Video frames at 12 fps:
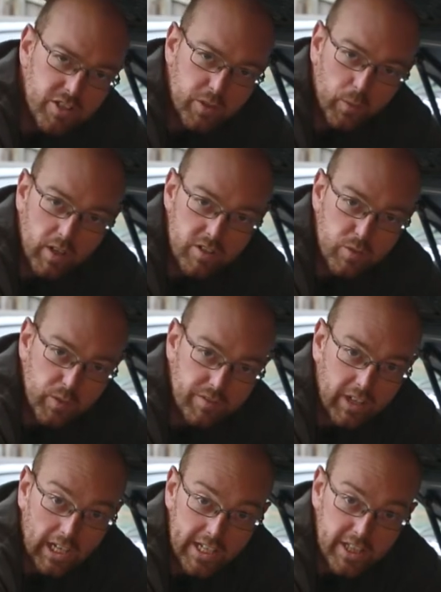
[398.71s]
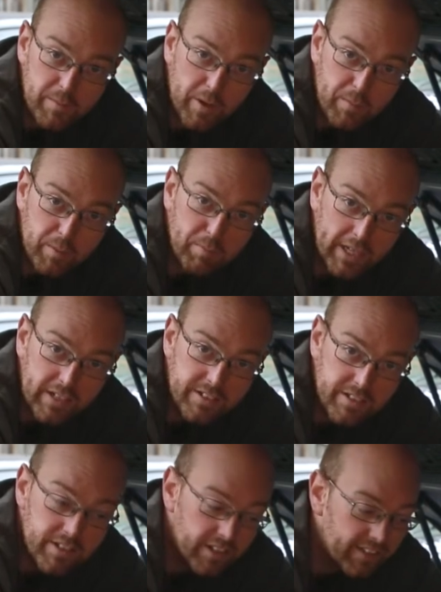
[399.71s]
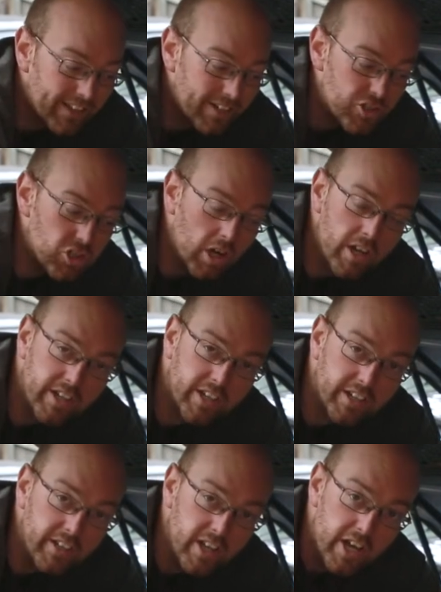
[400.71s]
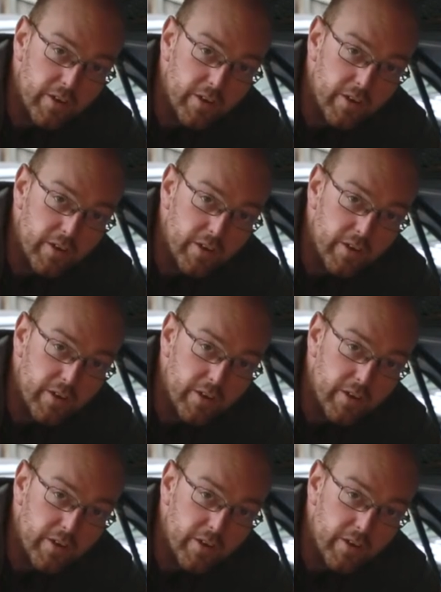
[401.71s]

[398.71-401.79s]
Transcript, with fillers: So, whilst we've cleaned them up and painted and they're drying,